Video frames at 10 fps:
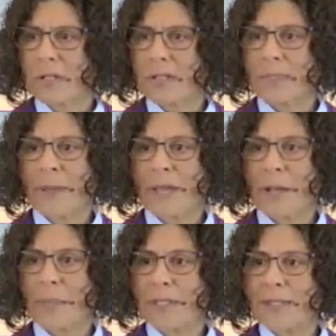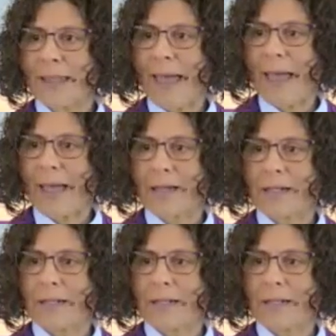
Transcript: to pick up the slack